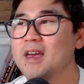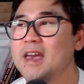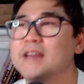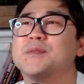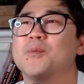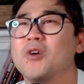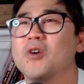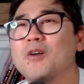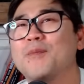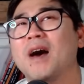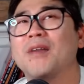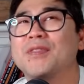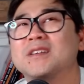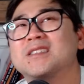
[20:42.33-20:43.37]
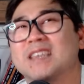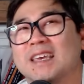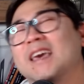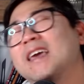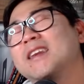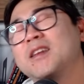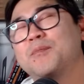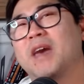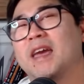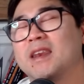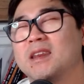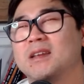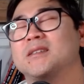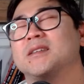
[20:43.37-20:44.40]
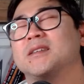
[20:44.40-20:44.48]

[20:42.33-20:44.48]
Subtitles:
it's more about this independence,